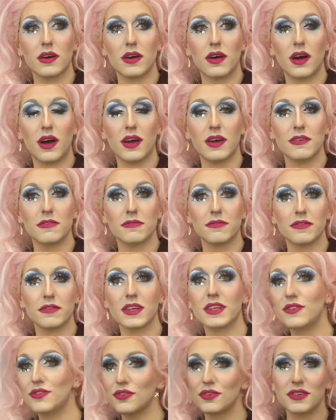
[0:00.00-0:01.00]
I've
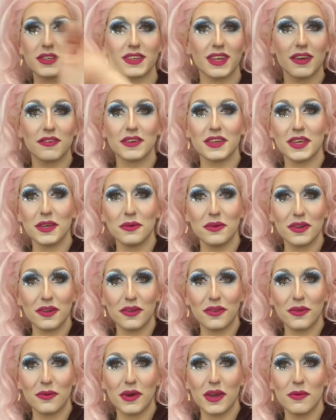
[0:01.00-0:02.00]
enjoyed having you
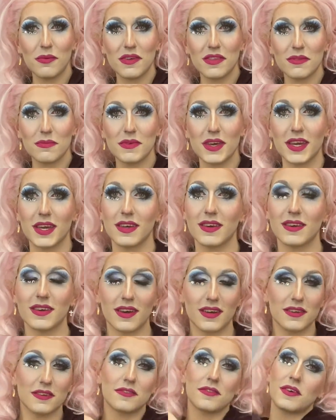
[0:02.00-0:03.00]
along the way with me.
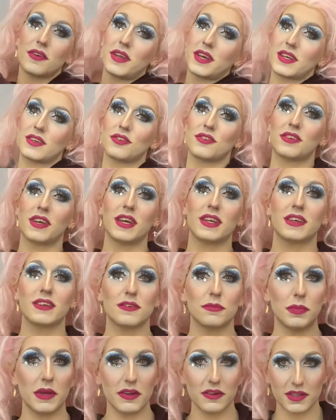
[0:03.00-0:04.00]
It's felt like a shared
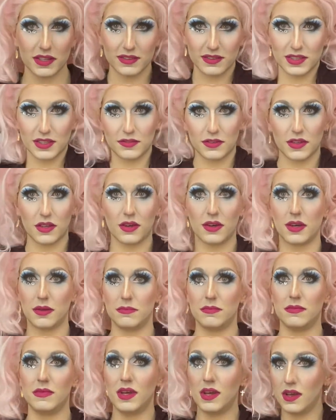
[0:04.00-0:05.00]
experience, even though
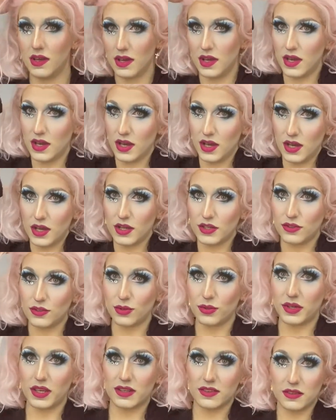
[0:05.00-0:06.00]
I'm
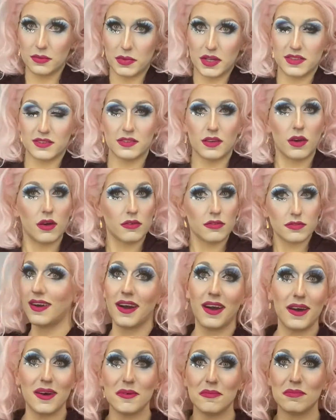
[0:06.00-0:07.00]
talking to myself
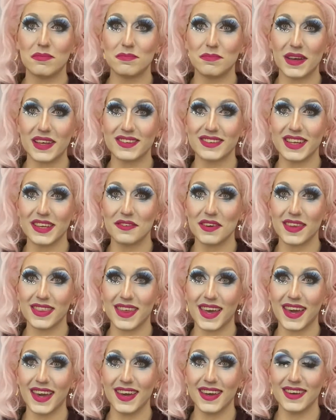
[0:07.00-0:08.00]
best leave it
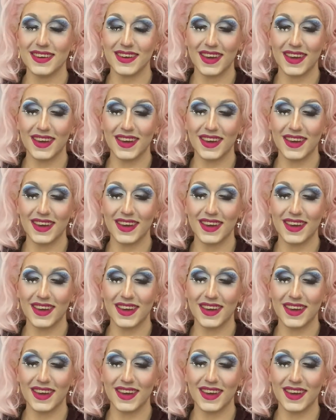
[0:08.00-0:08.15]
there.